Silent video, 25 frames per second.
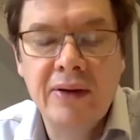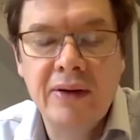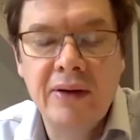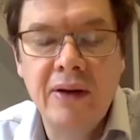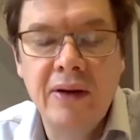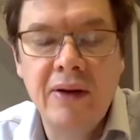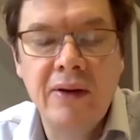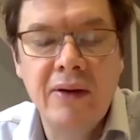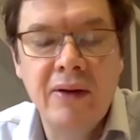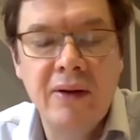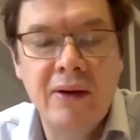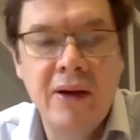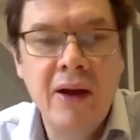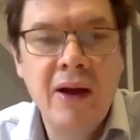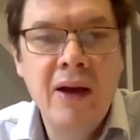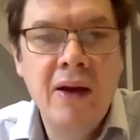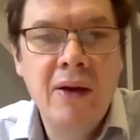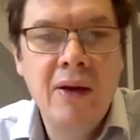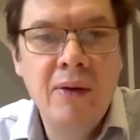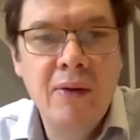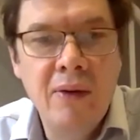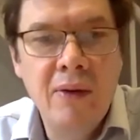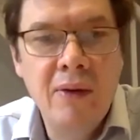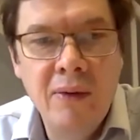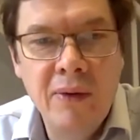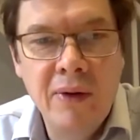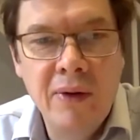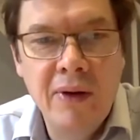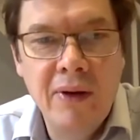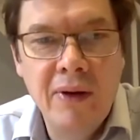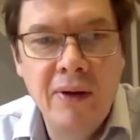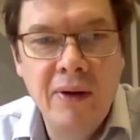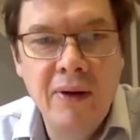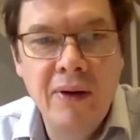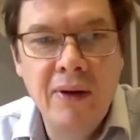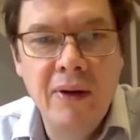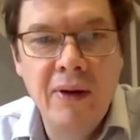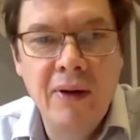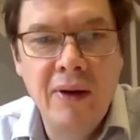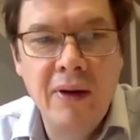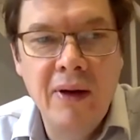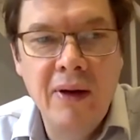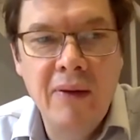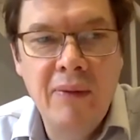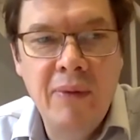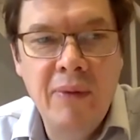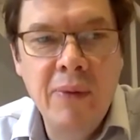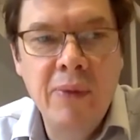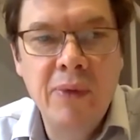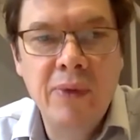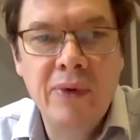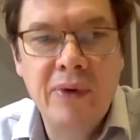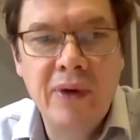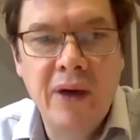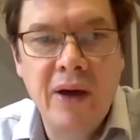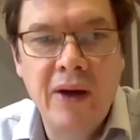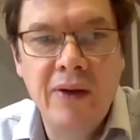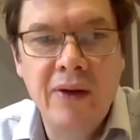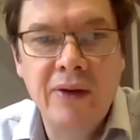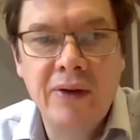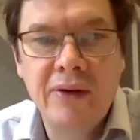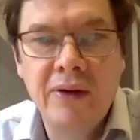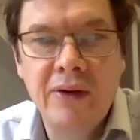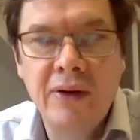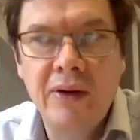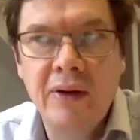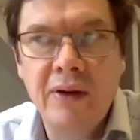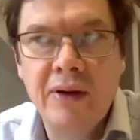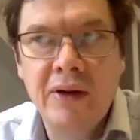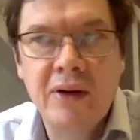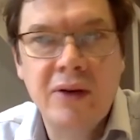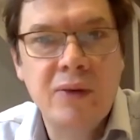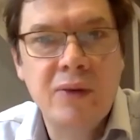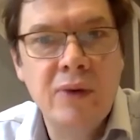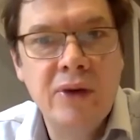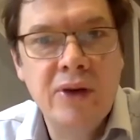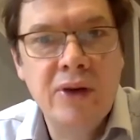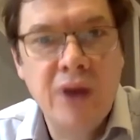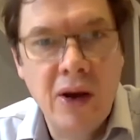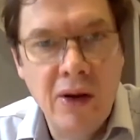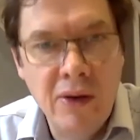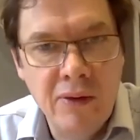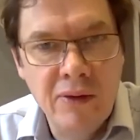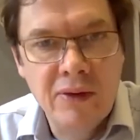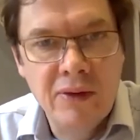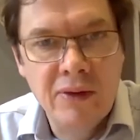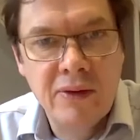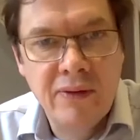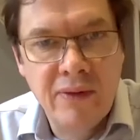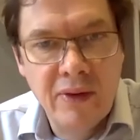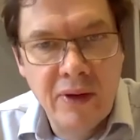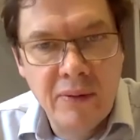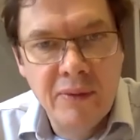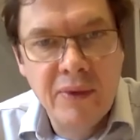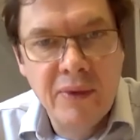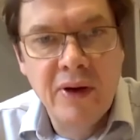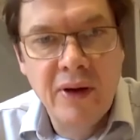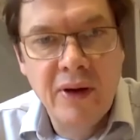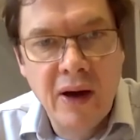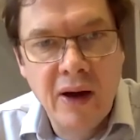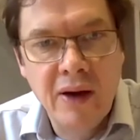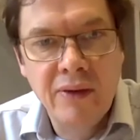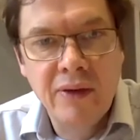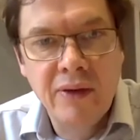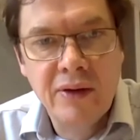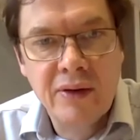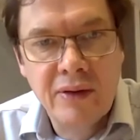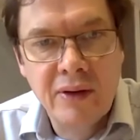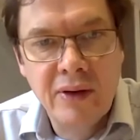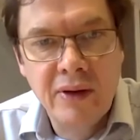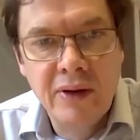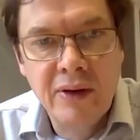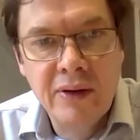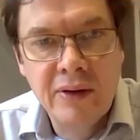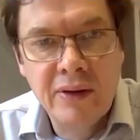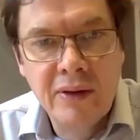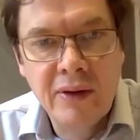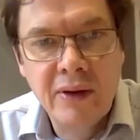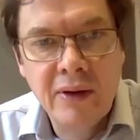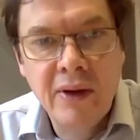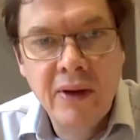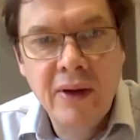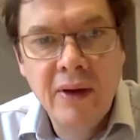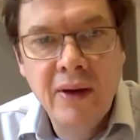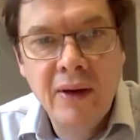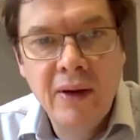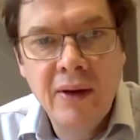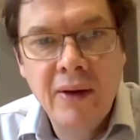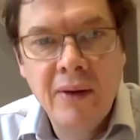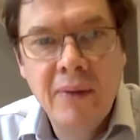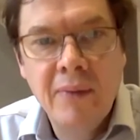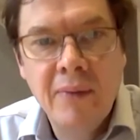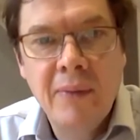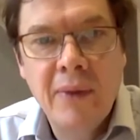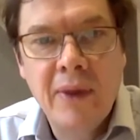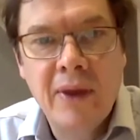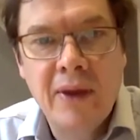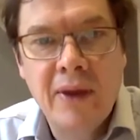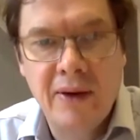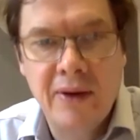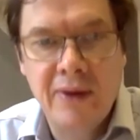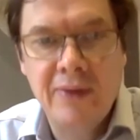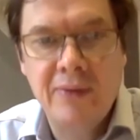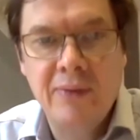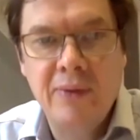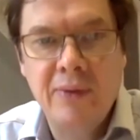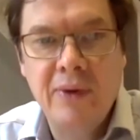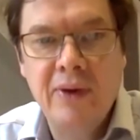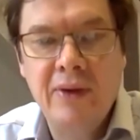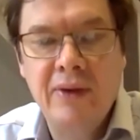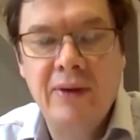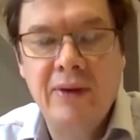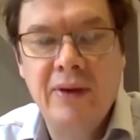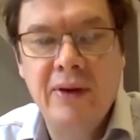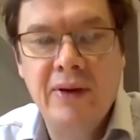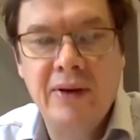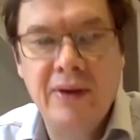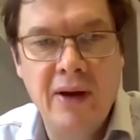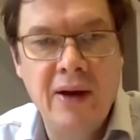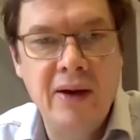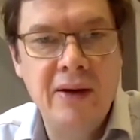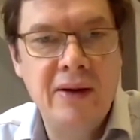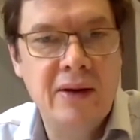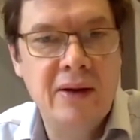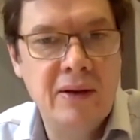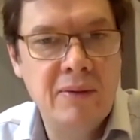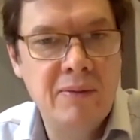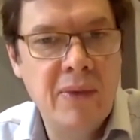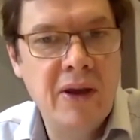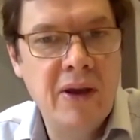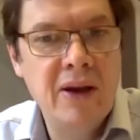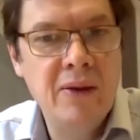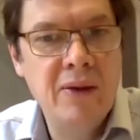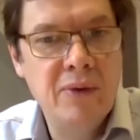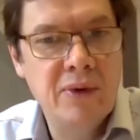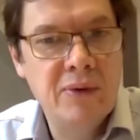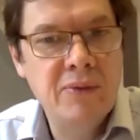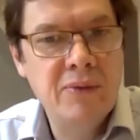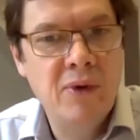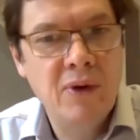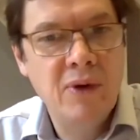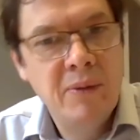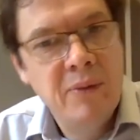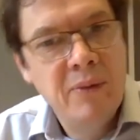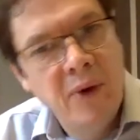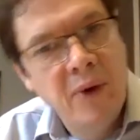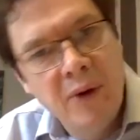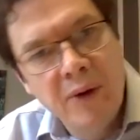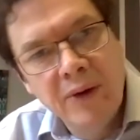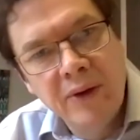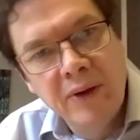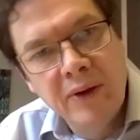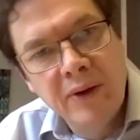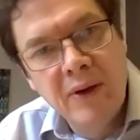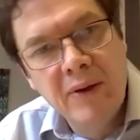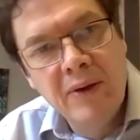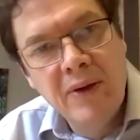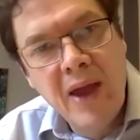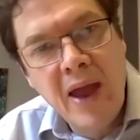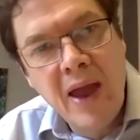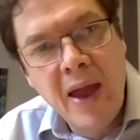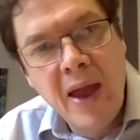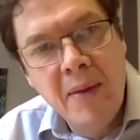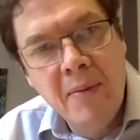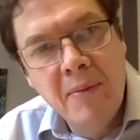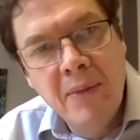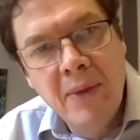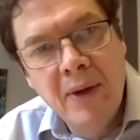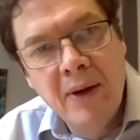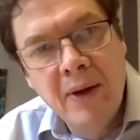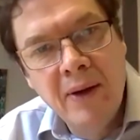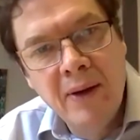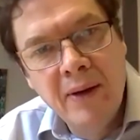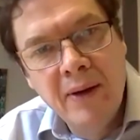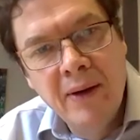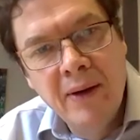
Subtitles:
It's only if people die on the street, it's because we chose for them to die on the streets, because we decided that money was more important than them,